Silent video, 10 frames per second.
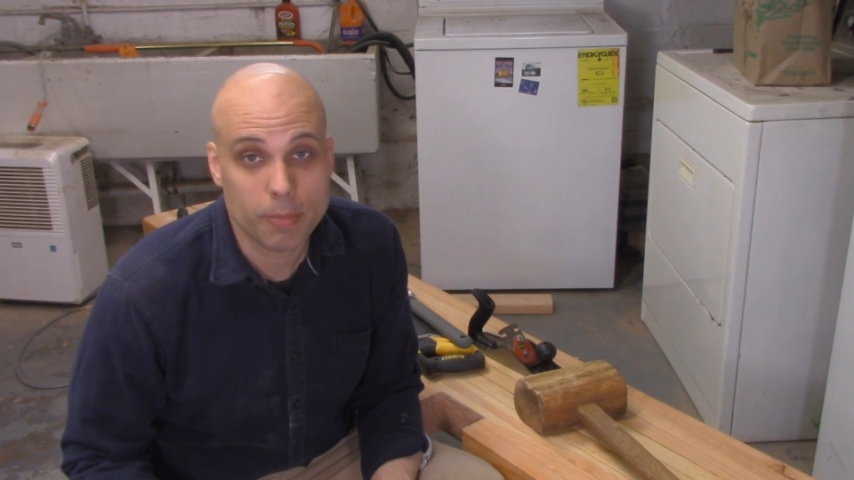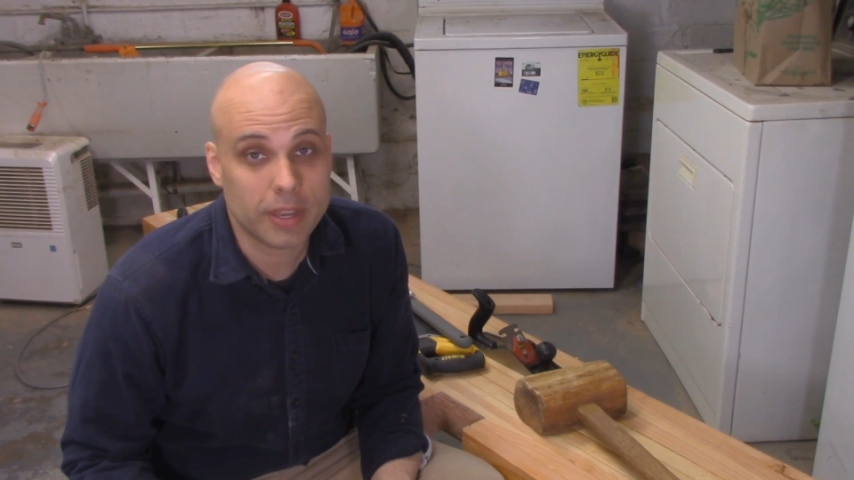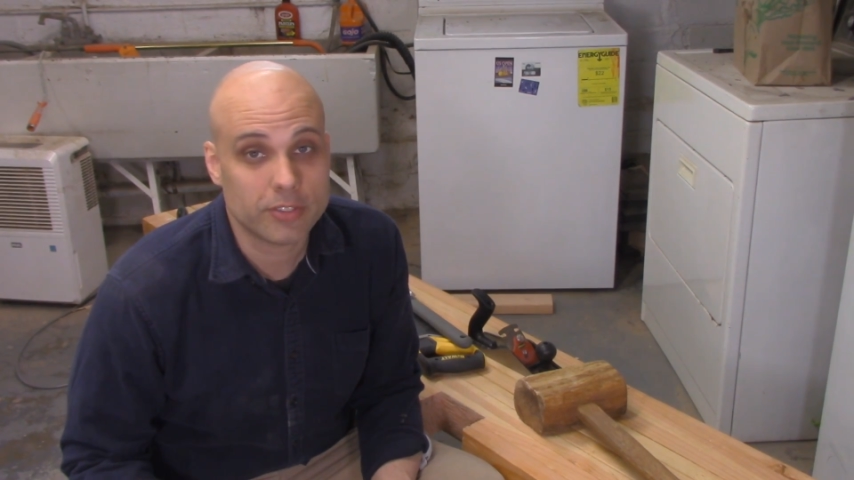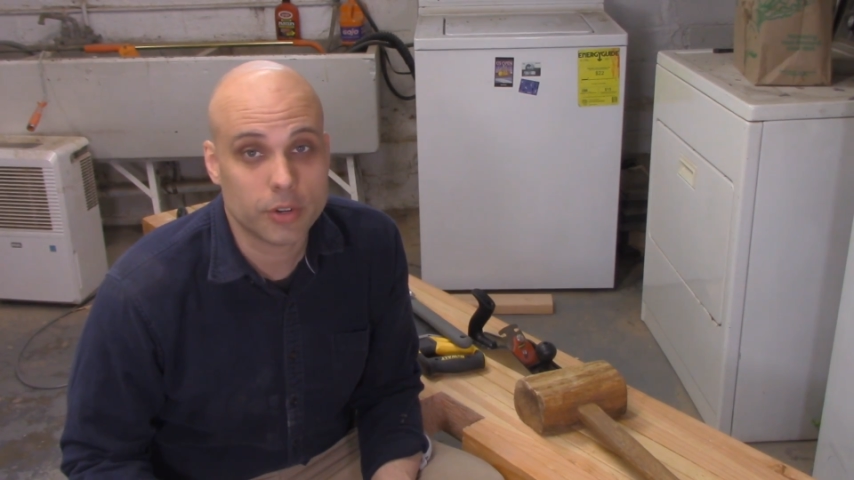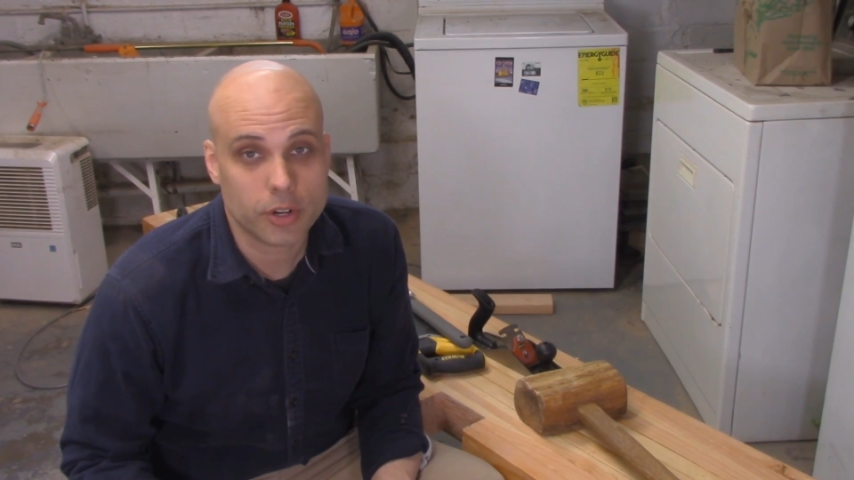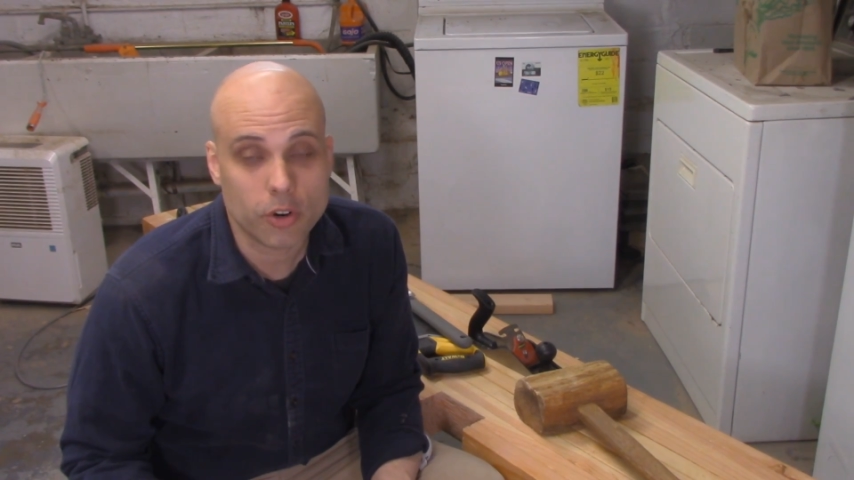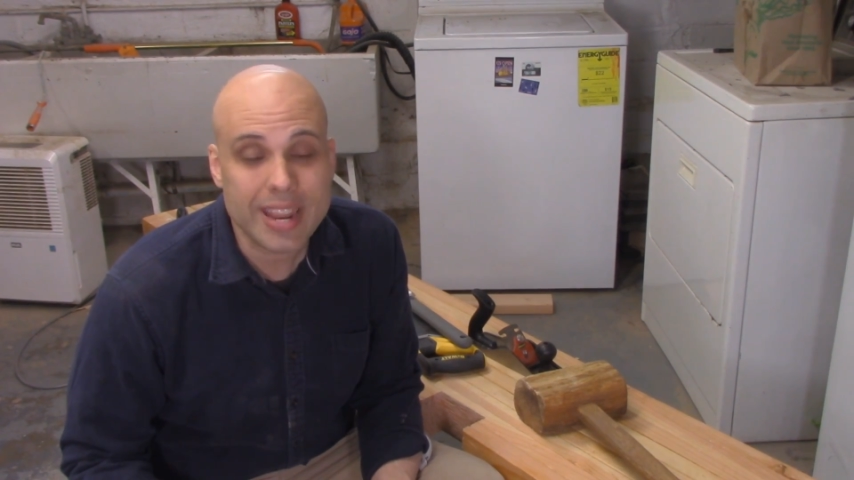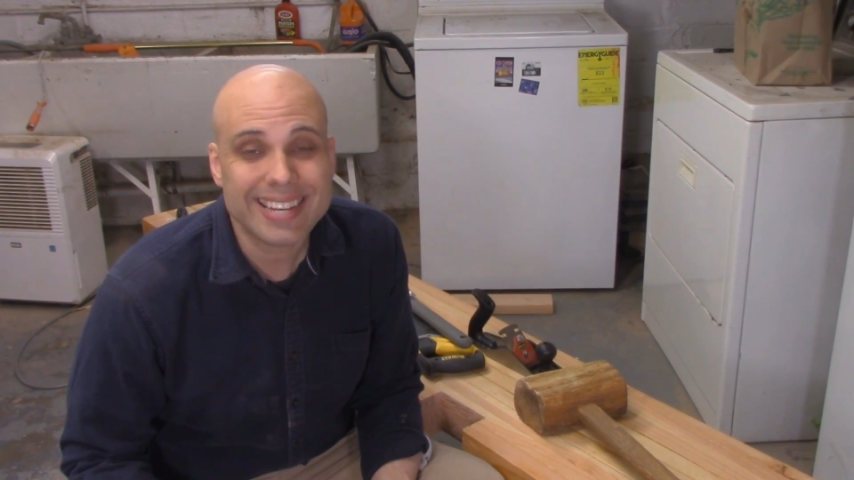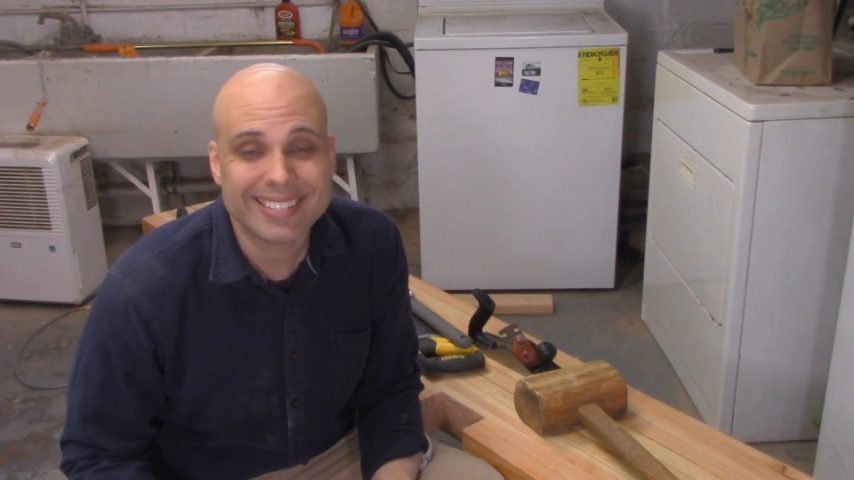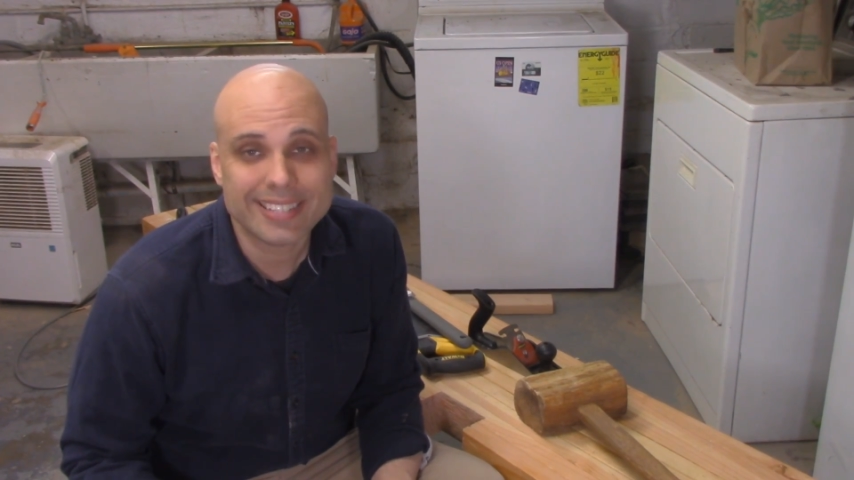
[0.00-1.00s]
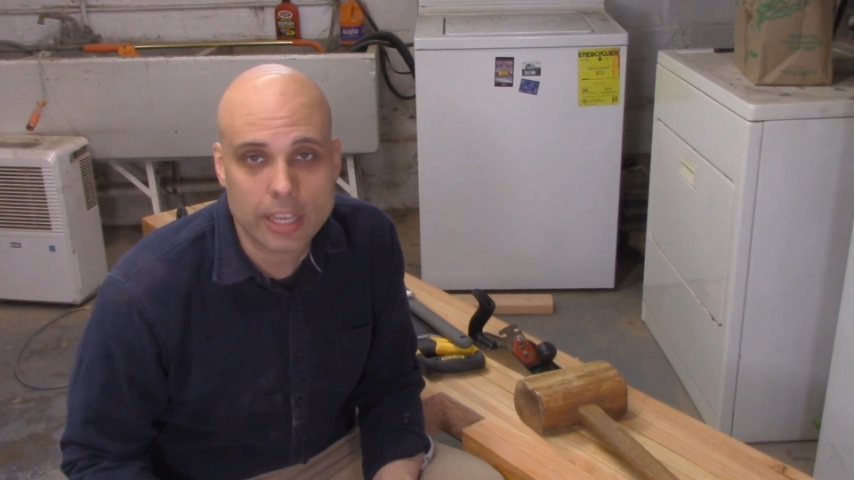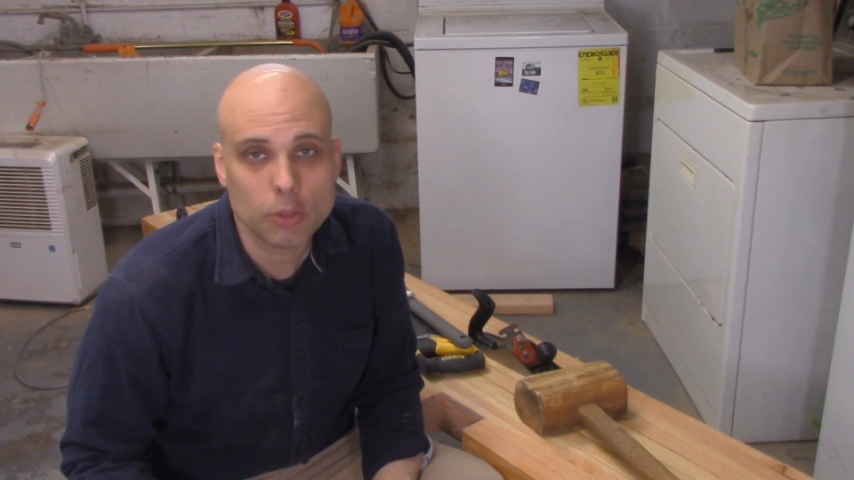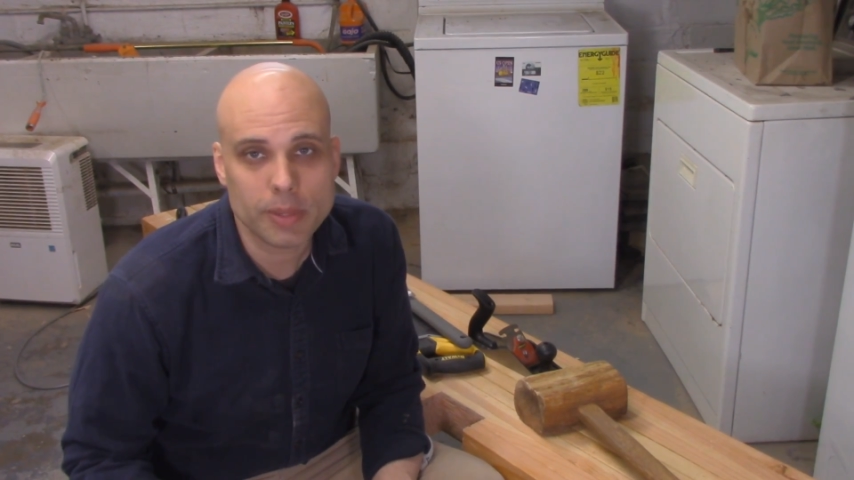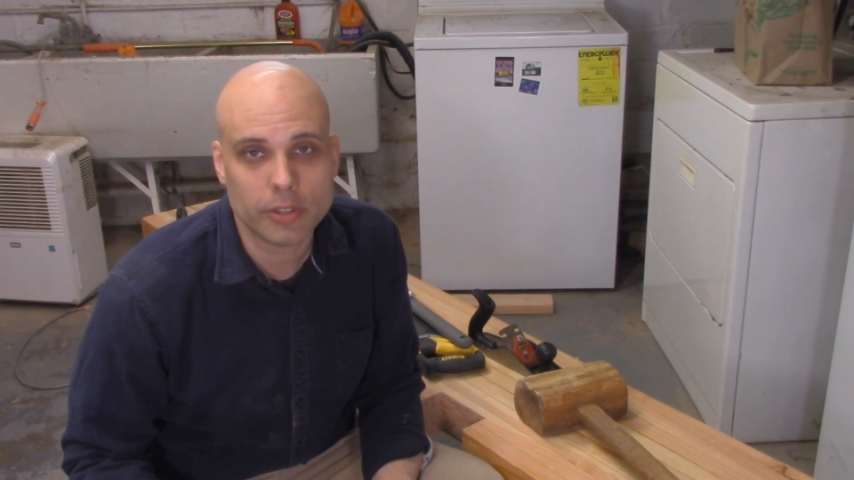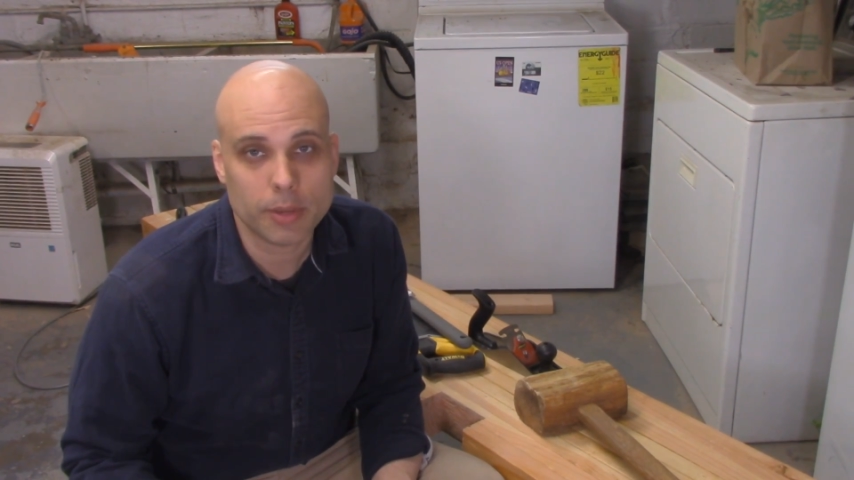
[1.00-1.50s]
because they're a great
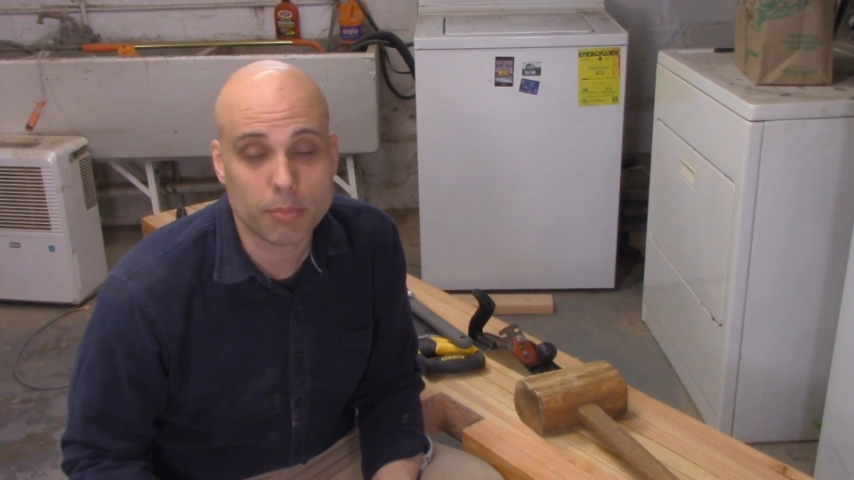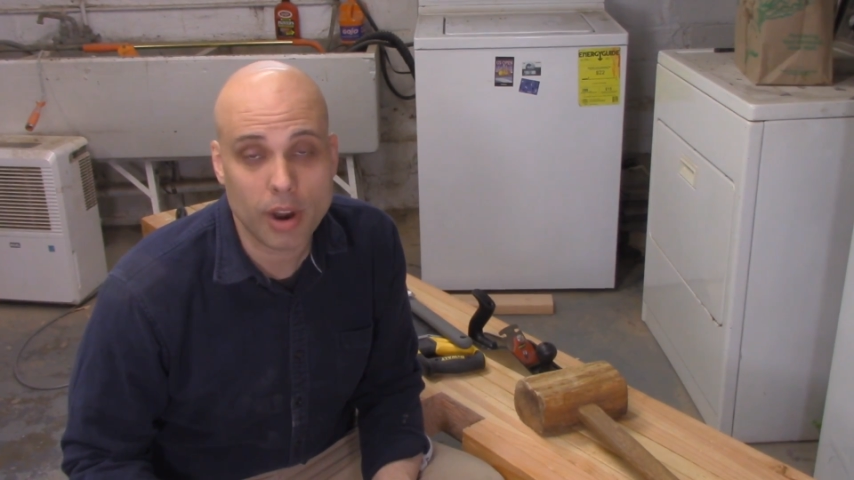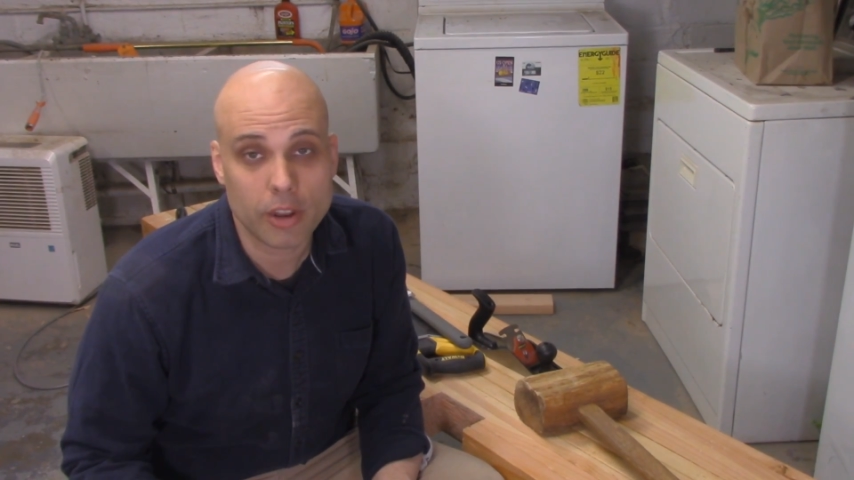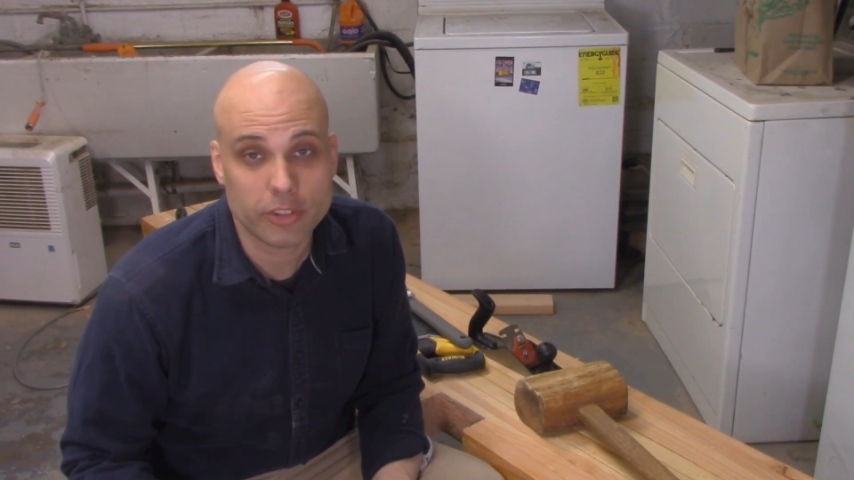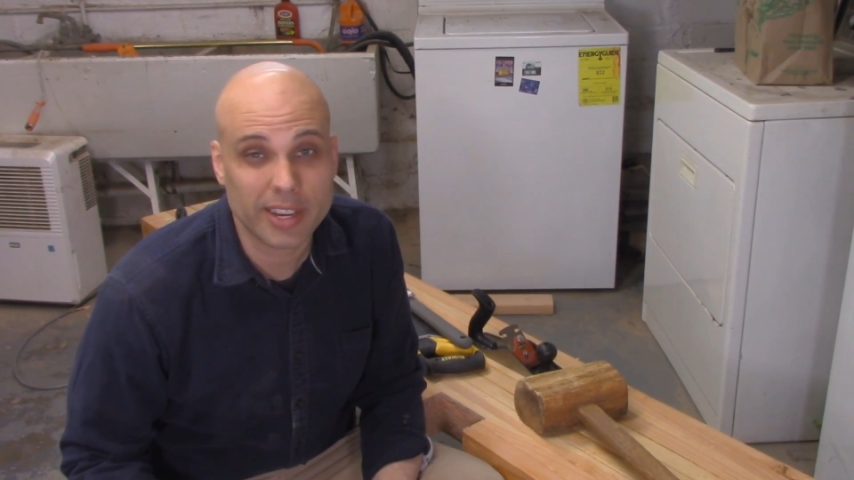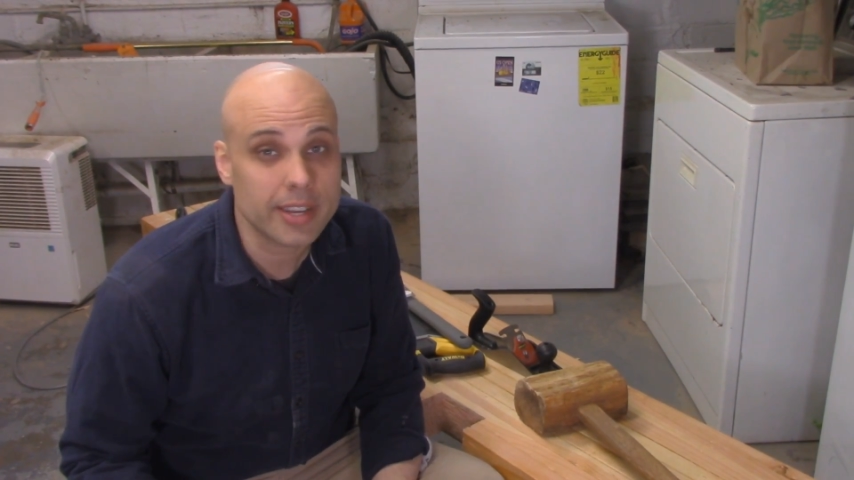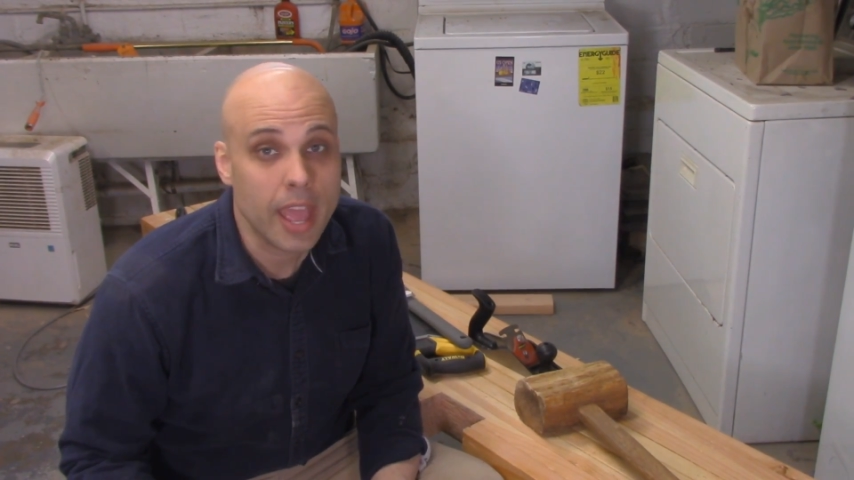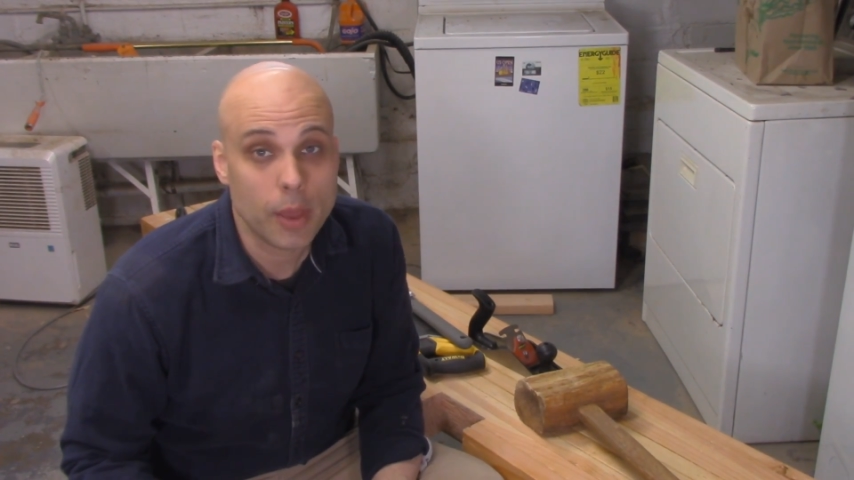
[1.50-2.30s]
skill-building project